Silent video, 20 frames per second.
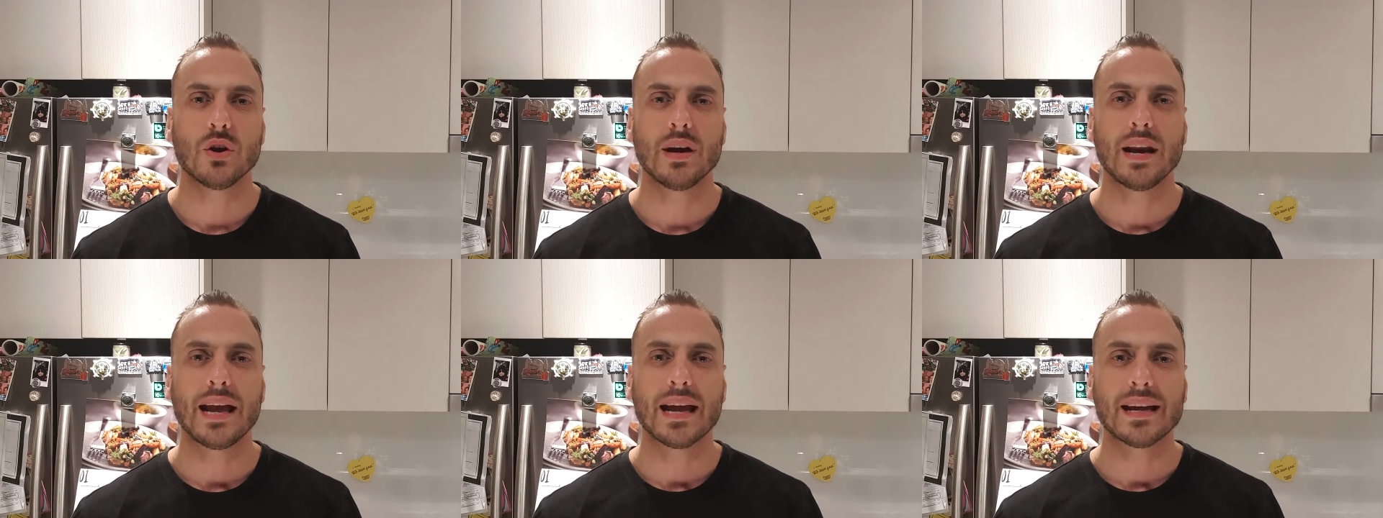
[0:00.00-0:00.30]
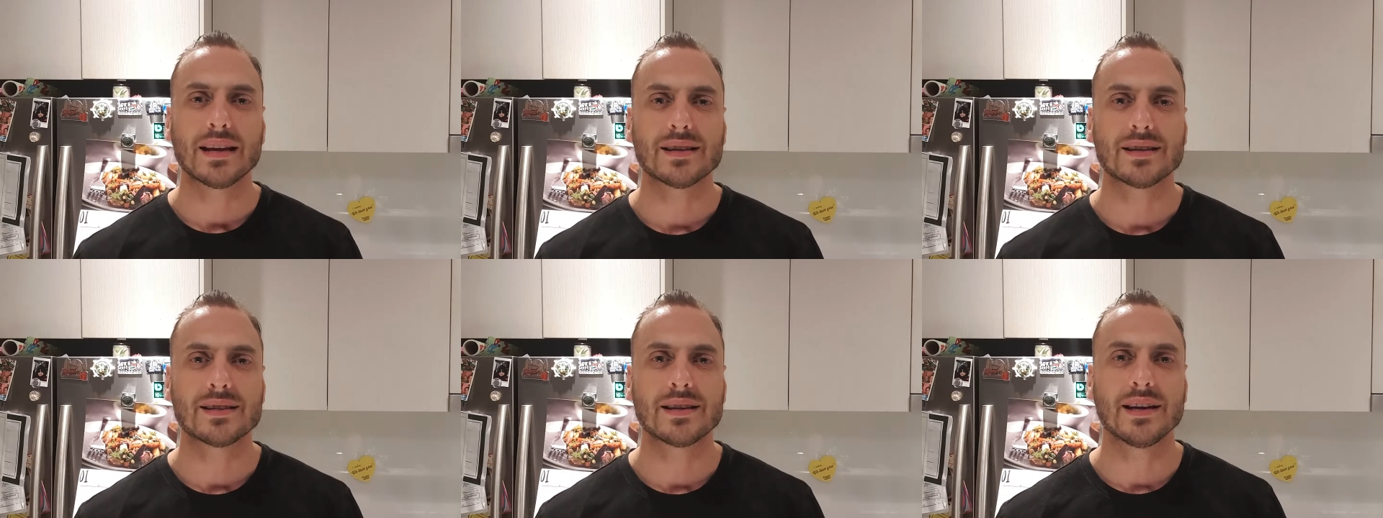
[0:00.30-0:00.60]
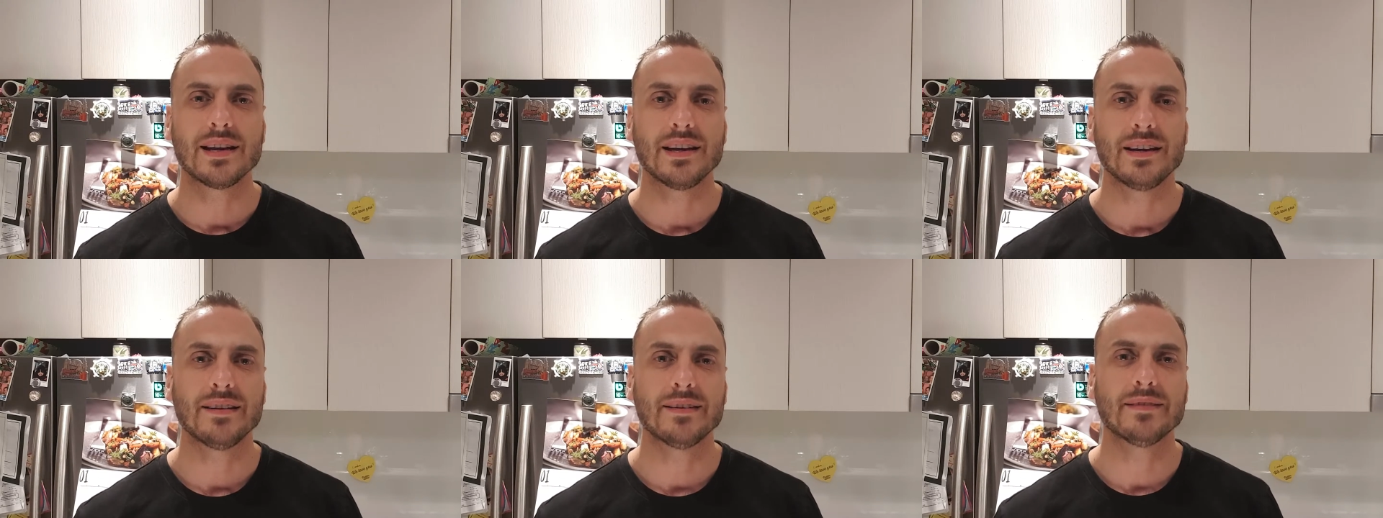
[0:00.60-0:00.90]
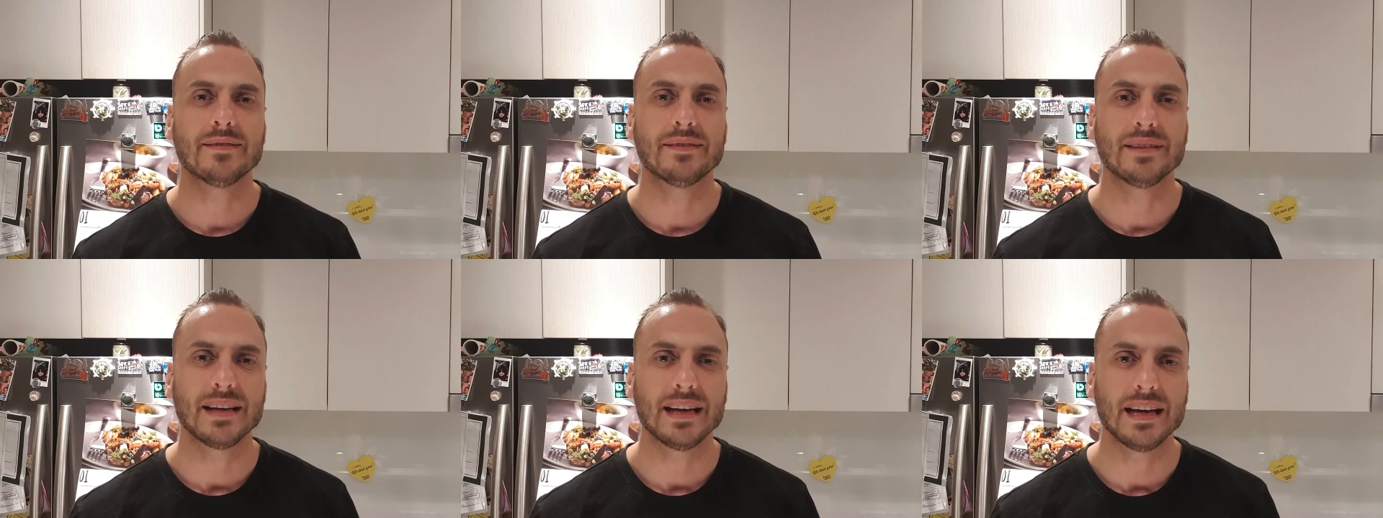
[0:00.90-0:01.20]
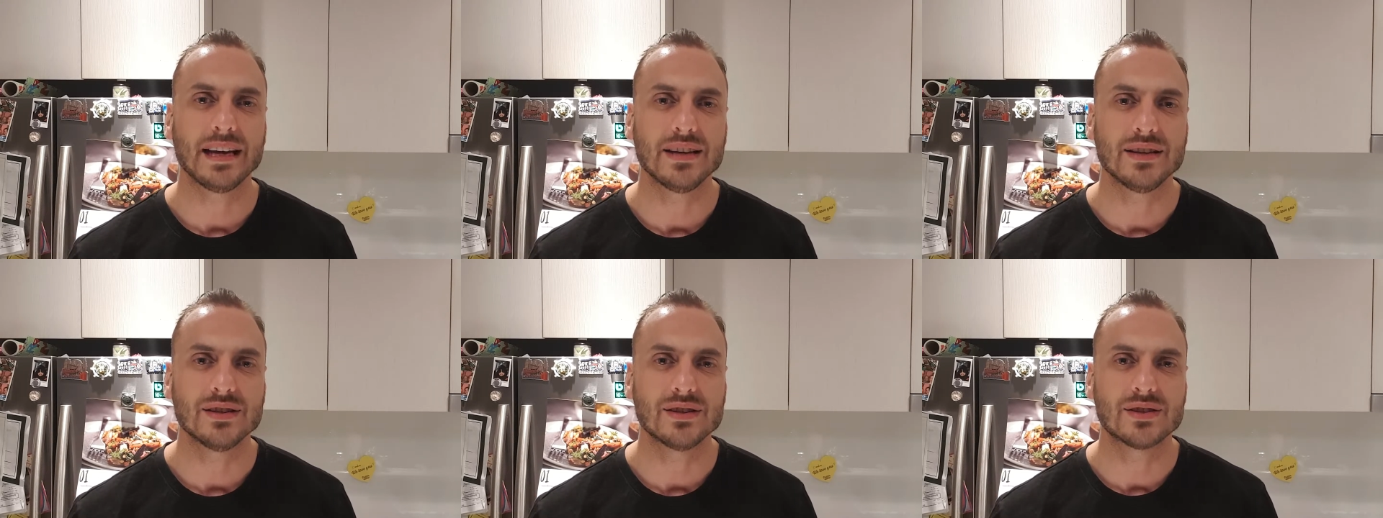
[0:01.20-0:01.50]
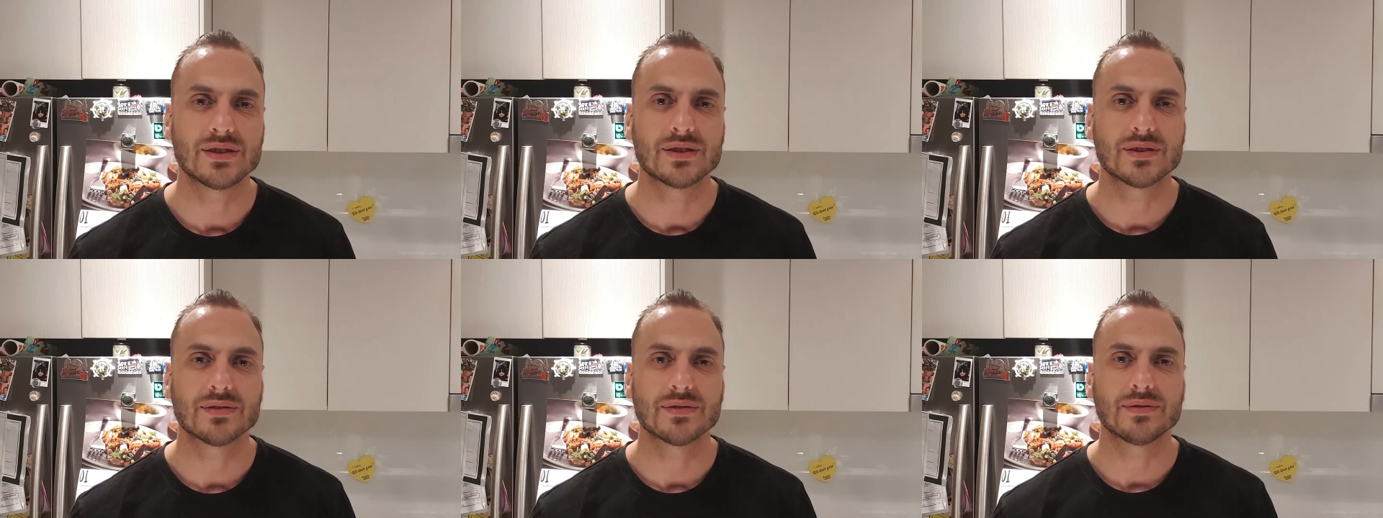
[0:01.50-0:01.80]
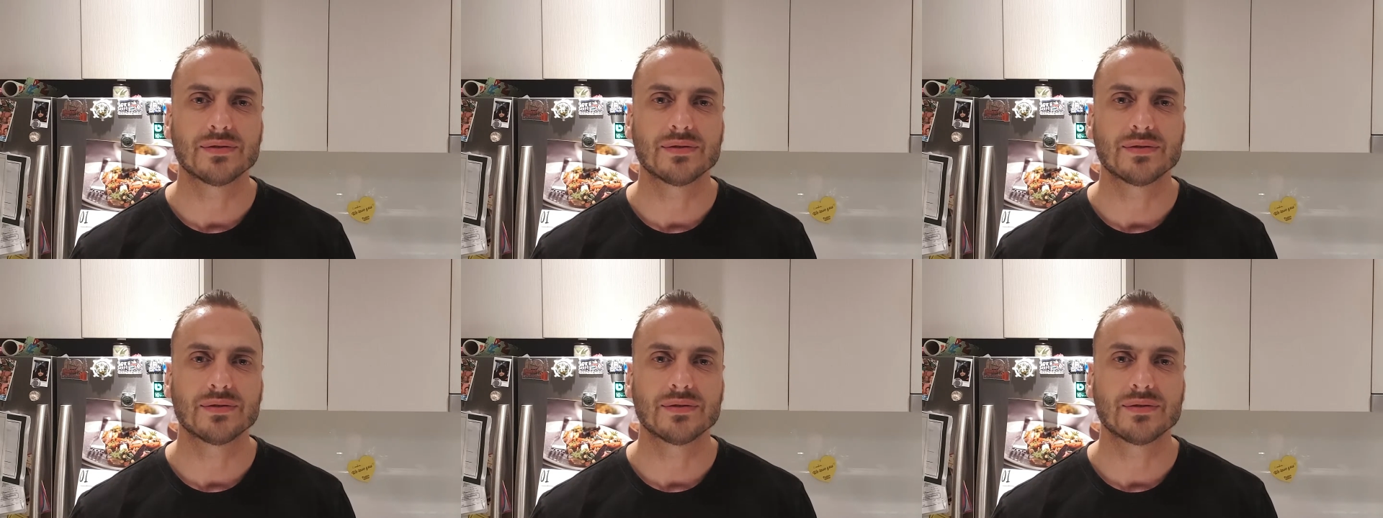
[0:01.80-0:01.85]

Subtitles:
legacy is